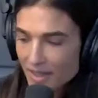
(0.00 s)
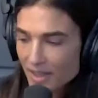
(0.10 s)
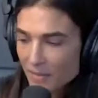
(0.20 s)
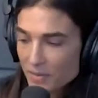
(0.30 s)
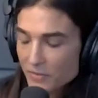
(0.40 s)

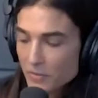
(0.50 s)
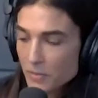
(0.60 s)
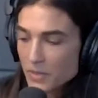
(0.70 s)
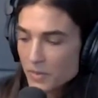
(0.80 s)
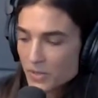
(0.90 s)
I mean, for
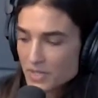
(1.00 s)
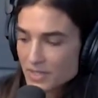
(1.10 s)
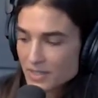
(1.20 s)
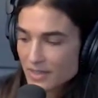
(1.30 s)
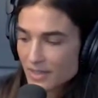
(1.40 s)
me
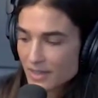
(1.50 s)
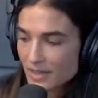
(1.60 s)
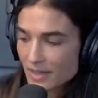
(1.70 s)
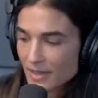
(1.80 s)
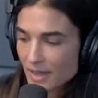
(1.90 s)
personally,
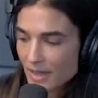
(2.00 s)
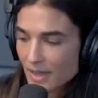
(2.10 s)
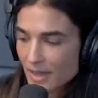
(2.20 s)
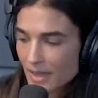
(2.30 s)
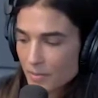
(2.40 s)

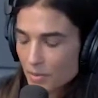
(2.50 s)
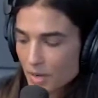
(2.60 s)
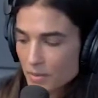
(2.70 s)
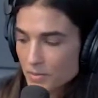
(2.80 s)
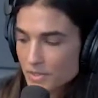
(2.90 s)
I
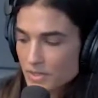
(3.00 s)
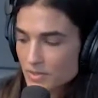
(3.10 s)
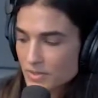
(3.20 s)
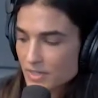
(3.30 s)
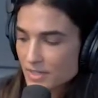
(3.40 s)
probably
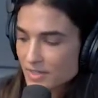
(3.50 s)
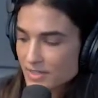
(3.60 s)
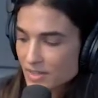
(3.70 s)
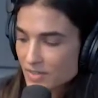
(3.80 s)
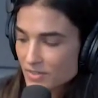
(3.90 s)
don't need it
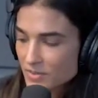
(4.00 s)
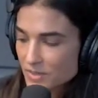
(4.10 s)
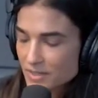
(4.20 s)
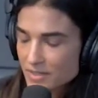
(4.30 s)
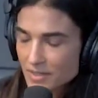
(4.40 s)
as often
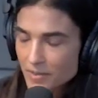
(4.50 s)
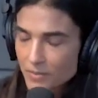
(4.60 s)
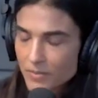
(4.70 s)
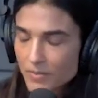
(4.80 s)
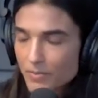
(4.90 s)
because
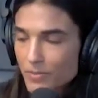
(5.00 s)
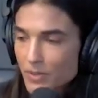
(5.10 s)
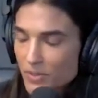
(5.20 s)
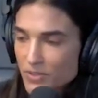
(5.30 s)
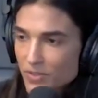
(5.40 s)
I'm
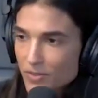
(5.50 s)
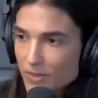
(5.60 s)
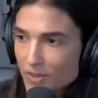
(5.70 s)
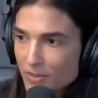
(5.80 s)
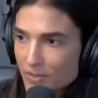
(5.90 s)
pretty much on a
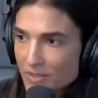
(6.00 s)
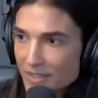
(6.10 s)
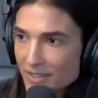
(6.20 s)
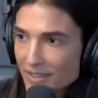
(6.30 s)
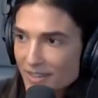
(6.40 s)
raw food
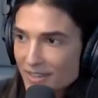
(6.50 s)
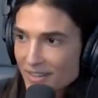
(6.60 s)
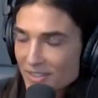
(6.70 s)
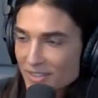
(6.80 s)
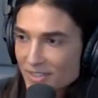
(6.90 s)
diet and
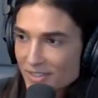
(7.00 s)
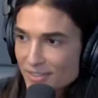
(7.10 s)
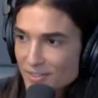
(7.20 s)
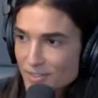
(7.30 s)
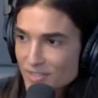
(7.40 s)
I drink a lot
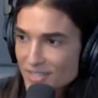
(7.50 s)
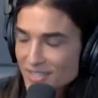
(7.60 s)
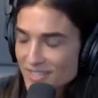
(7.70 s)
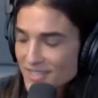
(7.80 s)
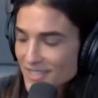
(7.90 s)
of
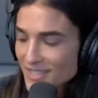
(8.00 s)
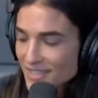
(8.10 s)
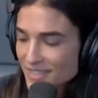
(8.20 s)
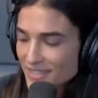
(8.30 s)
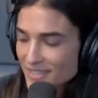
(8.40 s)
juices
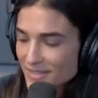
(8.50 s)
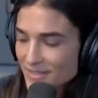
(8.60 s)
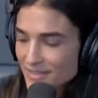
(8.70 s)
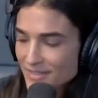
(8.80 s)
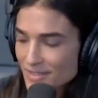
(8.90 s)
and
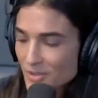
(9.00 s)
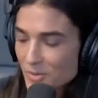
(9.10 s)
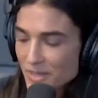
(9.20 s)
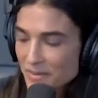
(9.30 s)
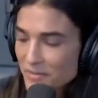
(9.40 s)
just all
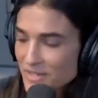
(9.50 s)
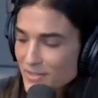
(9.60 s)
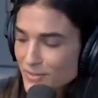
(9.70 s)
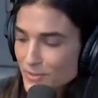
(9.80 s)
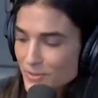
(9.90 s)
plant
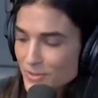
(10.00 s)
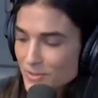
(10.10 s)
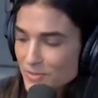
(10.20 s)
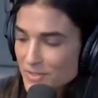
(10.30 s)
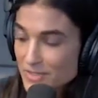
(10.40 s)
based foods.
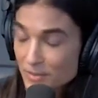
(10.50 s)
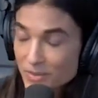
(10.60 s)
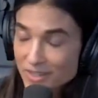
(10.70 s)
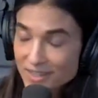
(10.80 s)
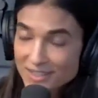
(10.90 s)
But for
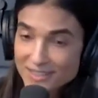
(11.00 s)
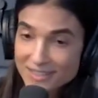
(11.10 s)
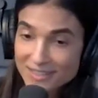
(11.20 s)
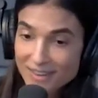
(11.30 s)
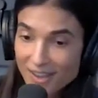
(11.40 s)
someone that's
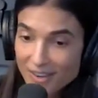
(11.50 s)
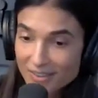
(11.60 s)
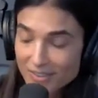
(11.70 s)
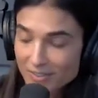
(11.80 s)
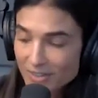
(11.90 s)
not
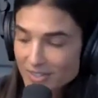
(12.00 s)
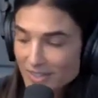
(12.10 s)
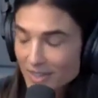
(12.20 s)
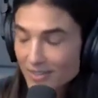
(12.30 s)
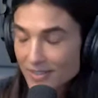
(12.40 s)
on a raw
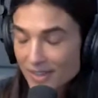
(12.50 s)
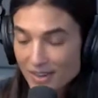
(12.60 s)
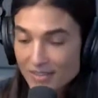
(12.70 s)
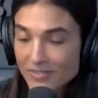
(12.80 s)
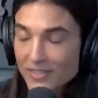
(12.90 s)
diet or not
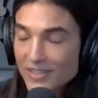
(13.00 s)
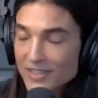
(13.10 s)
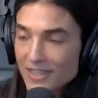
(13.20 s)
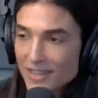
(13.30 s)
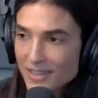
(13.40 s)
on a vegan
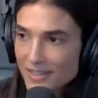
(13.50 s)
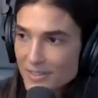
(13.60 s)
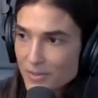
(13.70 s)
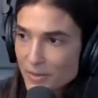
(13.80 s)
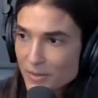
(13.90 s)
diet and
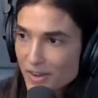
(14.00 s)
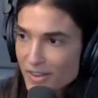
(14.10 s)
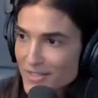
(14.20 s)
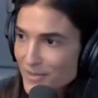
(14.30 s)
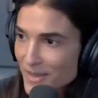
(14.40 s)
is probably
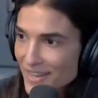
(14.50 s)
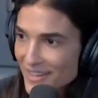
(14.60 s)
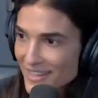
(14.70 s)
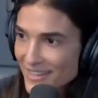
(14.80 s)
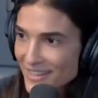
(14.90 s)
constipated